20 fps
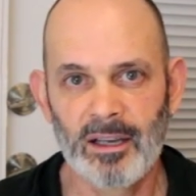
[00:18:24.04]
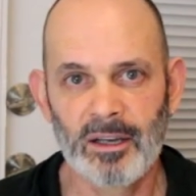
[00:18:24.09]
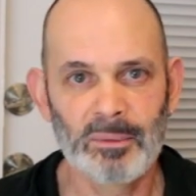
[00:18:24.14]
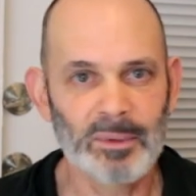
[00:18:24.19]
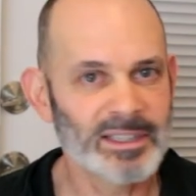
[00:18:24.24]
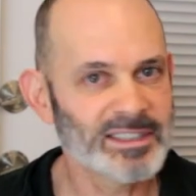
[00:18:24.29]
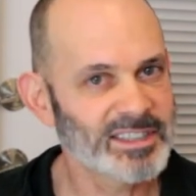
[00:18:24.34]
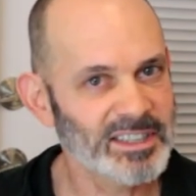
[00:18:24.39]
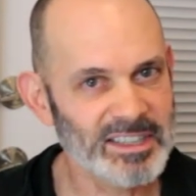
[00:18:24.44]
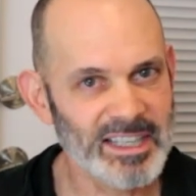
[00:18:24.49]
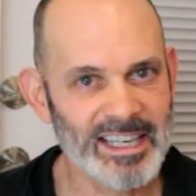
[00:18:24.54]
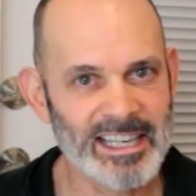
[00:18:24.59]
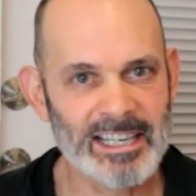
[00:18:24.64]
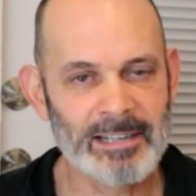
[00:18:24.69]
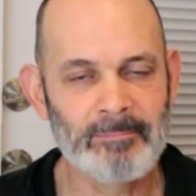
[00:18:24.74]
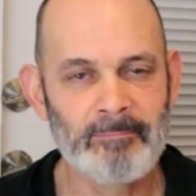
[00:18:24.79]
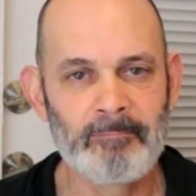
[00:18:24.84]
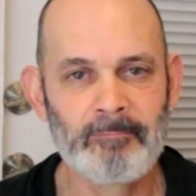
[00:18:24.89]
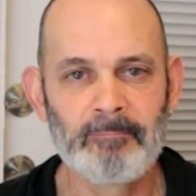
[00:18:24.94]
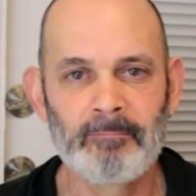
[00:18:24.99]
Once
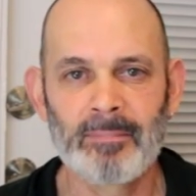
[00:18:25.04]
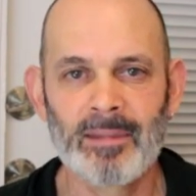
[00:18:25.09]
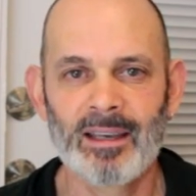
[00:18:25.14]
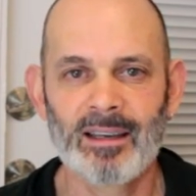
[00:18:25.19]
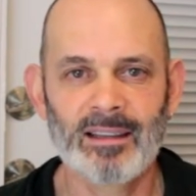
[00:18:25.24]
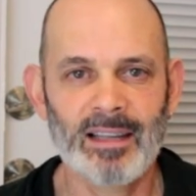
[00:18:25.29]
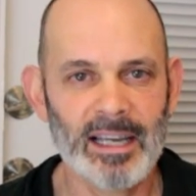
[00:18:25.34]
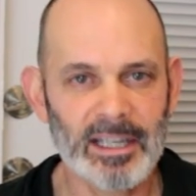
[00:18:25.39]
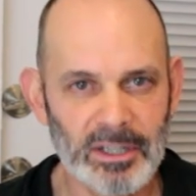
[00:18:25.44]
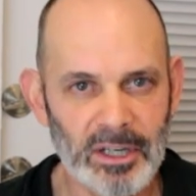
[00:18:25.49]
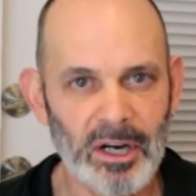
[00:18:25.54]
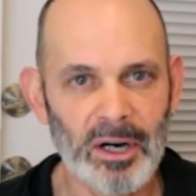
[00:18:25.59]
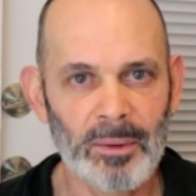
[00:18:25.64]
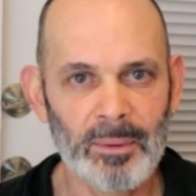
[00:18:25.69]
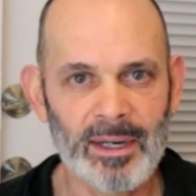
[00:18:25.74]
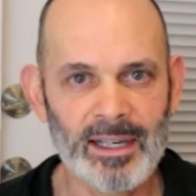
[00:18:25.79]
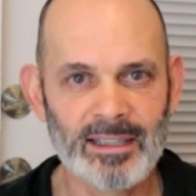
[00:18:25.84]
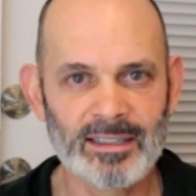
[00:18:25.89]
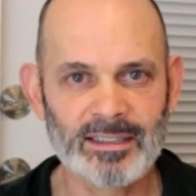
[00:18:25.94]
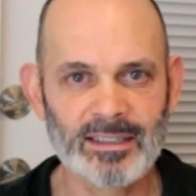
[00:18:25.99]
again, and like
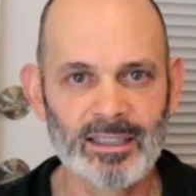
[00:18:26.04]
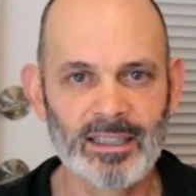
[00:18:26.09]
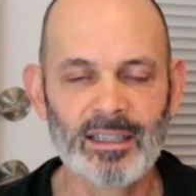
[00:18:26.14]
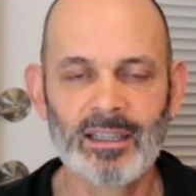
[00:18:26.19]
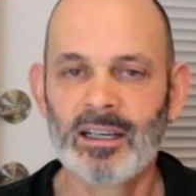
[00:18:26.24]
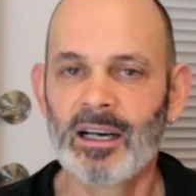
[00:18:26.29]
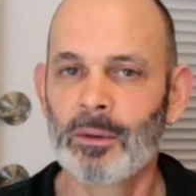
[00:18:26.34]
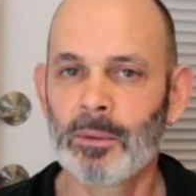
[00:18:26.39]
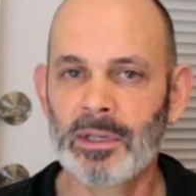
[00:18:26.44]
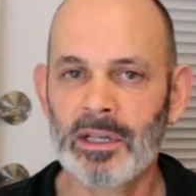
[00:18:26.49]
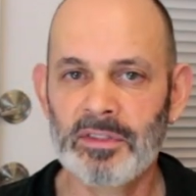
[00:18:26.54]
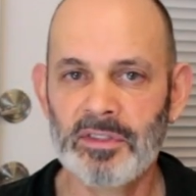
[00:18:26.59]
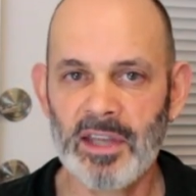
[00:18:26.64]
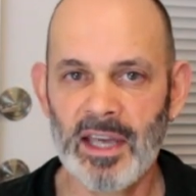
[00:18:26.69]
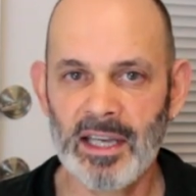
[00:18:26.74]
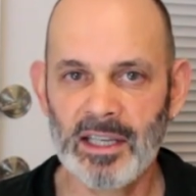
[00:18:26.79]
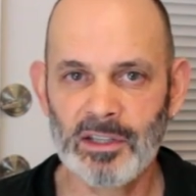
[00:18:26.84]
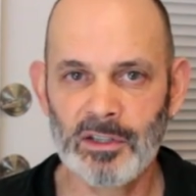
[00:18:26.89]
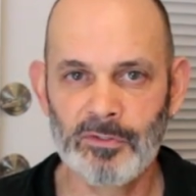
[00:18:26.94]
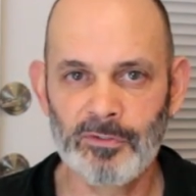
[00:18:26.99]
always, I want to
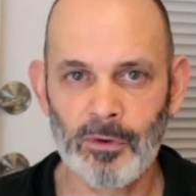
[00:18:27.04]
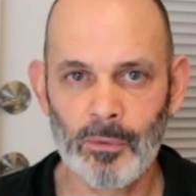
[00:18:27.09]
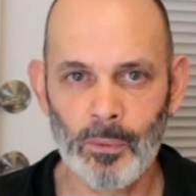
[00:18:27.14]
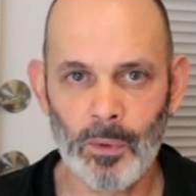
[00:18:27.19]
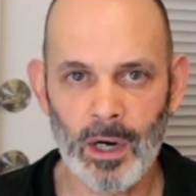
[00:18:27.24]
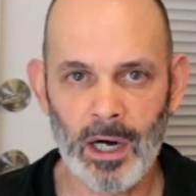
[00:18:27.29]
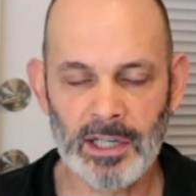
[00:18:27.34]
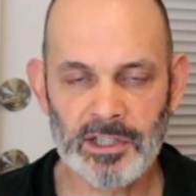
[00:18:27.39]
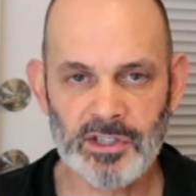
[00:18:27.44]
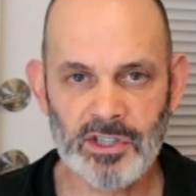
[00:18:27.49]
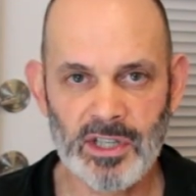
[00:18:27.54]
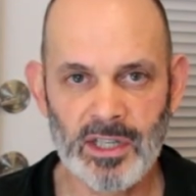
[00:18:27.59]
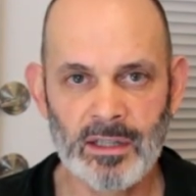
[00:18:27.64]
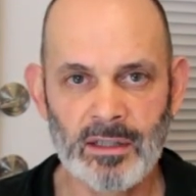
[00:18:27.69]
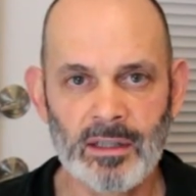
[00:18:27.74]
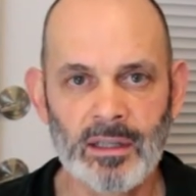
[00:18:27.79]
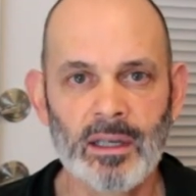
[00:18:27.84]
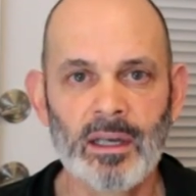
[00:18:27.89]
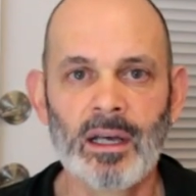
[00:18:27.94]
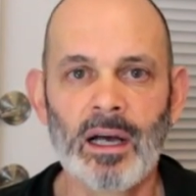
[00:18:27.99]
thank you for
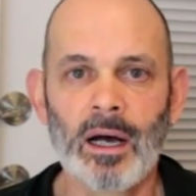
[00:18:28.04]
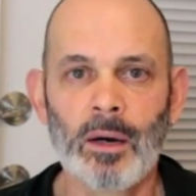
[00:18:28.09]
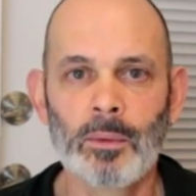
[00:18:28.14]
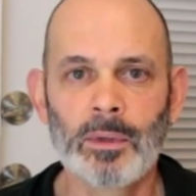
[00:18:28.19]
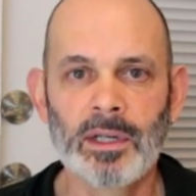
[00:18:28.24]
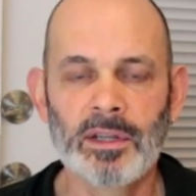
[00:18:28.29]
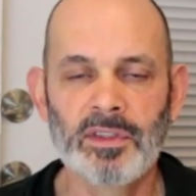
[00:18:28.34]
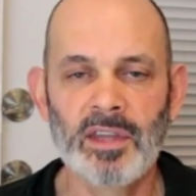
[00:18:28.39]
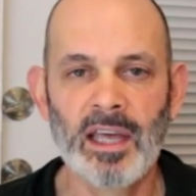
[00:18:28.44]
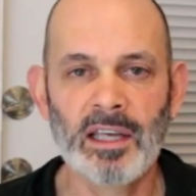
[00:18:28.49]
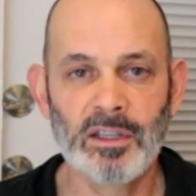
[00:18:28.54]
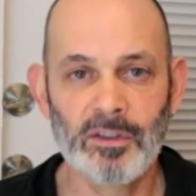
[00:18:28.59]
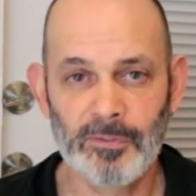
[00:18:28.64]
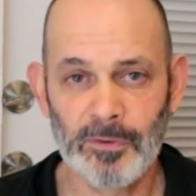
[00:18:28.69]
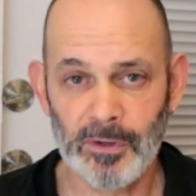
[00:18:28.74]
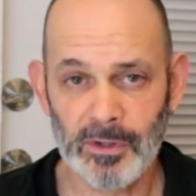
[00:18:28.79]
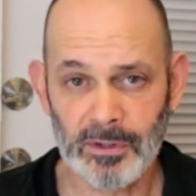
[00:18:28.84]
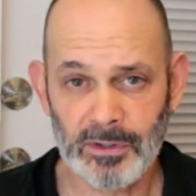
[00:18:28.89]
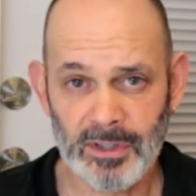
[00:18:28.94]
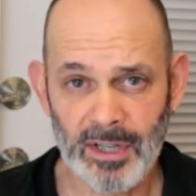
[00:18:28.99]
watching. I want to thank you
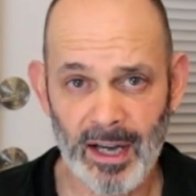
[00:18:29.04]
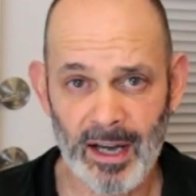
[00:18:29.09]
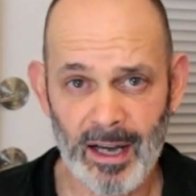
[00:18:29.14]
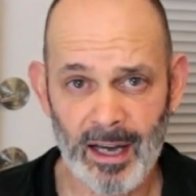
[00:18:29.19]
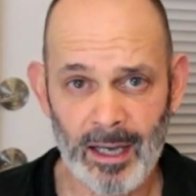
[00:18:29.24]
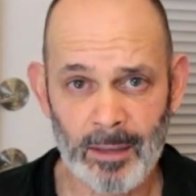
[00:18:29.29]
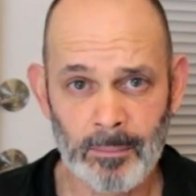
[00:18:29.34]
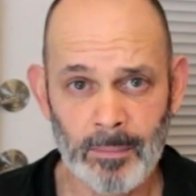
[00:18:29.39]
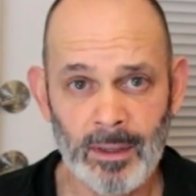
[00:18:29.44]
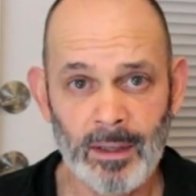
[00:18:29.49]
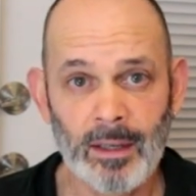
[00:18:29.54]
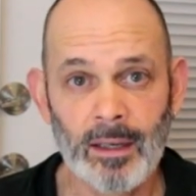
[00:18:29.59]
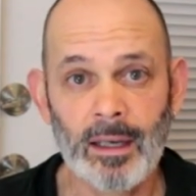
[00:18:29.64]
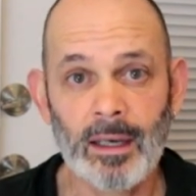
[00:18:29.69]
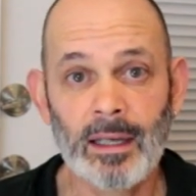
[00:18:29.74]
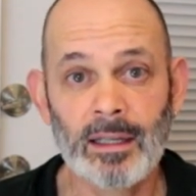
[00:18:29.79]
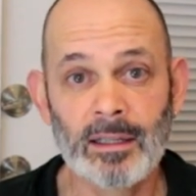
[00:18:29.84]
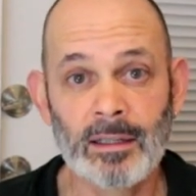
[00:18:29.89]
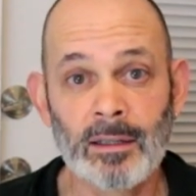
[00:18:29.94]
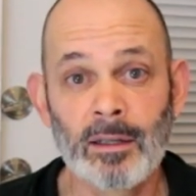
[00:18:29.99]
for your time
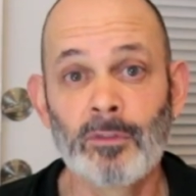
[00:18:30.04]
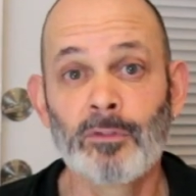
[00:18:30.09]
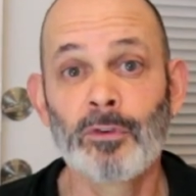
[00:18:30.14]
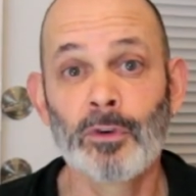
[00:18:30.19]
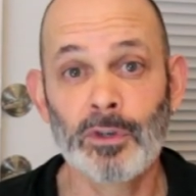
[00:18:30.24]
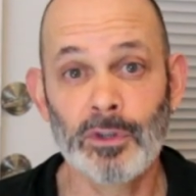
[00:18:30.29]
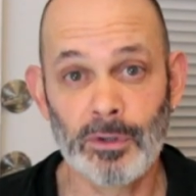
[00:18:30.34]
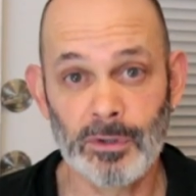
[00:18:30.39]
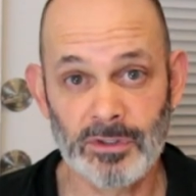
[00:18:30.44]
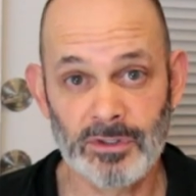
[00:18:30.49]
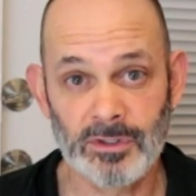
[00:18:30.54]
and for your